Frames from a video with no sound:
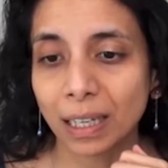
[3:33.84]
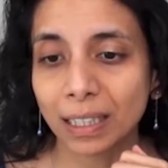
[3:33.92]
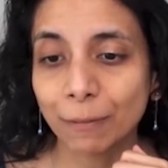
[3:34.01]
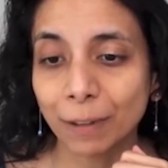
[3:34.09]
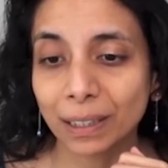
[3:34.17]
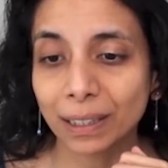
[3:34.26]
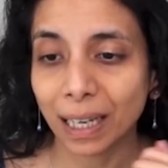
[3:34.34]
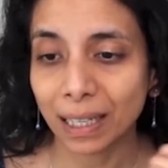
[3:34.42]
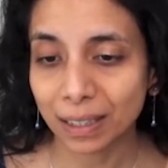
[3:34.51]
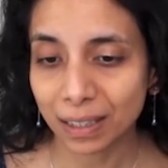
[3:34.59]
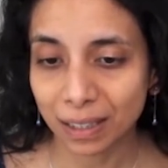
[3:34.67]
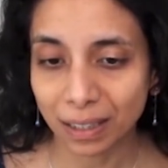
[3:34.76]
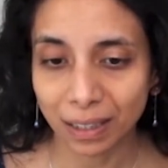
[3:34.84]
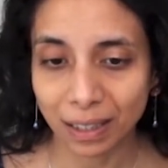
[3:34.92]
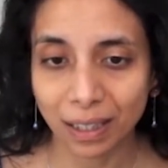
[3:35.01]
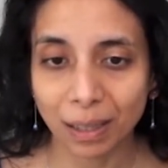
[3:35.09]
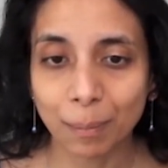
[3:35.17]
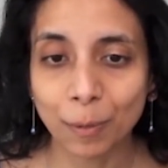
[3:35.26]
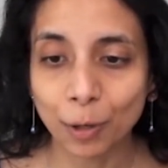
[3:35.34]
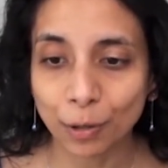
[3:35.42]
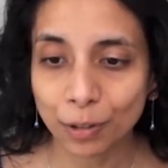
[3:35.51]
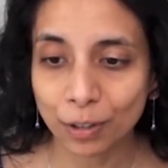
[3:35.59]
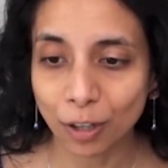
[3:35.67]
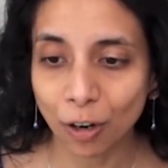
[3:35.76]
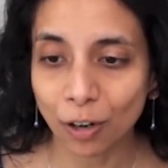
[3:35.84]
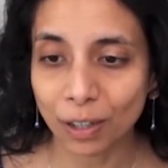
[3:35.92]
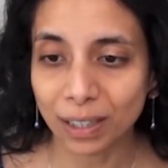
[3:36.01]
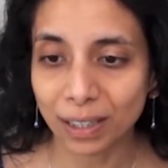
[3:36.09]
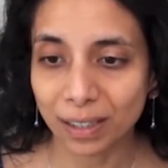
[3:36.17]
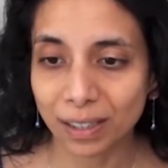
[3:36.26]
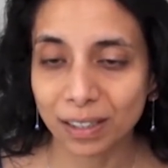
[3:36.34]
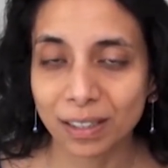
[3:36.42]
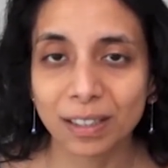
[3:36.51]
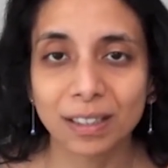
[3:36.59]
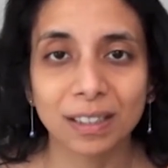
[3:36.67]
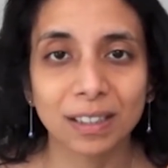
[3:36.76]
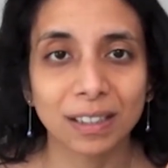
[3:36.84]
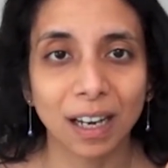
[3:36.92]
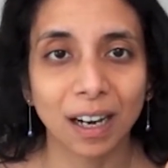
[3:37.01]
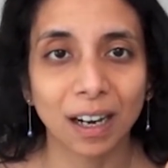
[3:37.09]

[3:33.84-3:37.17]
given that the Moore's law is